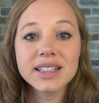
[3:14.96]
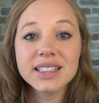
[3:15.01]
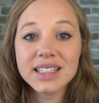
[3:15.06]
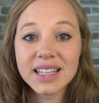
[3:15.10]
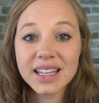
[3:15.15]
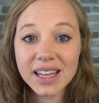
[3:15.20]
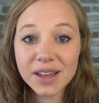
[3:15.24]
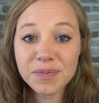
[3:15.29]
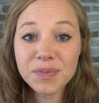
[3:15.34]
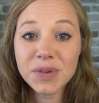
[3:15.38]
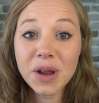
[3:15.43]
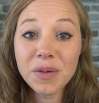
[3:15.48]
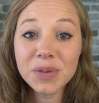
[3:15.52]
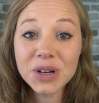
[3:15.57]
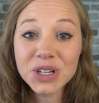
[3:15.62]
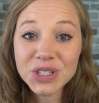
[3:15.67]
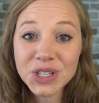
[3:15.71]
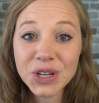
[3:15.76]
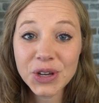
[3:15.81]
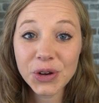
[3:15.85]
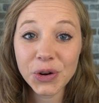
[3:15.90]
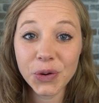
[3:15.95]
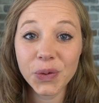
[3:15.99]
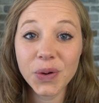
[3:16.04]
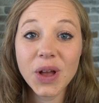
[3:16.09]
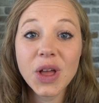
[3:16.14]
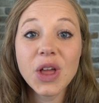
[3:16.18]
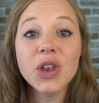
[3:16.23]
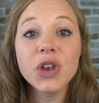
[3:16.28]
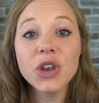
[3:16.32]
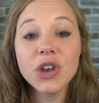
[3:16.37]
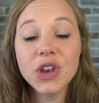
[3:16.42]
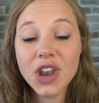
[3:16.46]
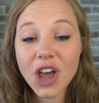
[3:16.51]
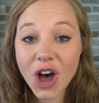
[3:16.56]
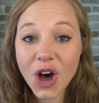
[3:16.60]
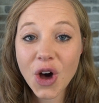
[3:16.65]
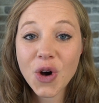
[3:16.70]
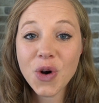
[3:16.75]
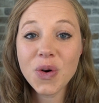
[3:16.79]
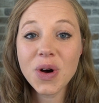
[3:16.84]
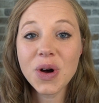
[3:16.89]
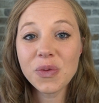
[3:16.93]
Tip number 2,
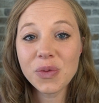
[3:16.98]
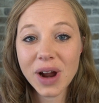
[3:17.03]
know